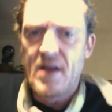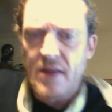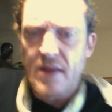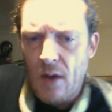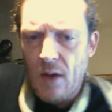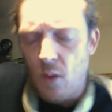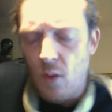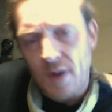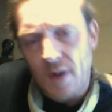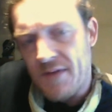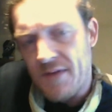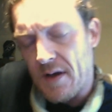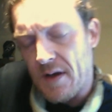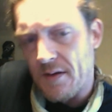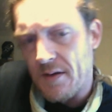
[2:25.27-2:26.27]
That one
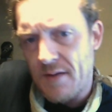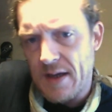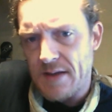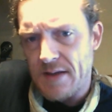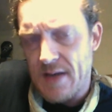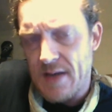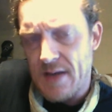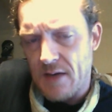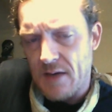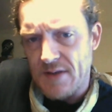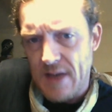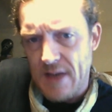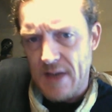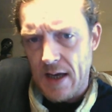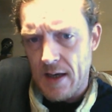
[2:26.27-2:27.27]
of the other things that I
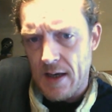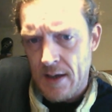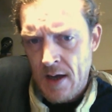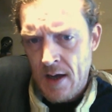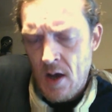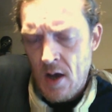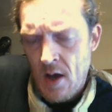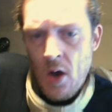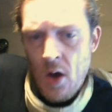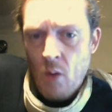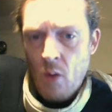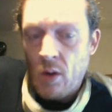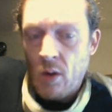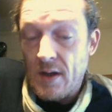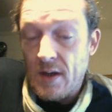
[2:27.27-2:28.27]
was saying
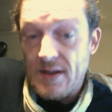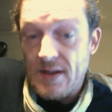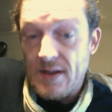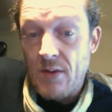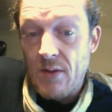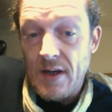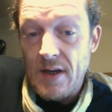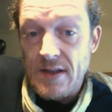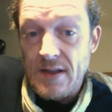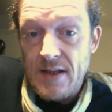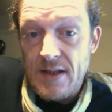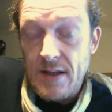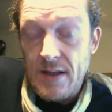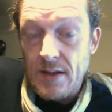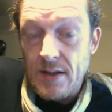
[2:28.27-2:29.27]
was I wanted to
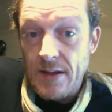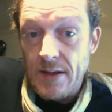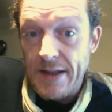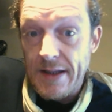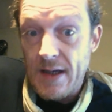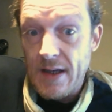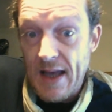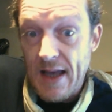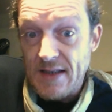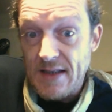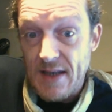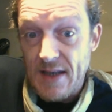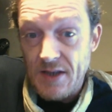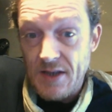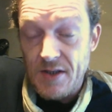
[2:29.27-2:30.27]
see the
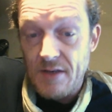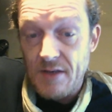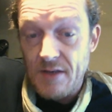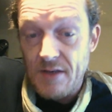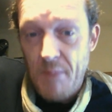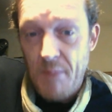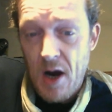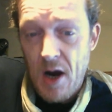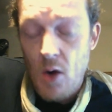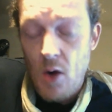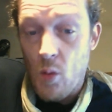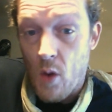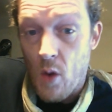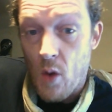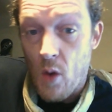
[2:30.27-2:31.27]
legalization of
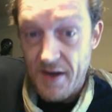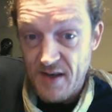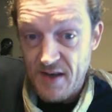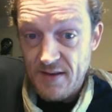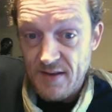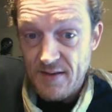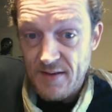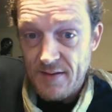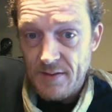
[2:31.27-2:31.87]
marijuana,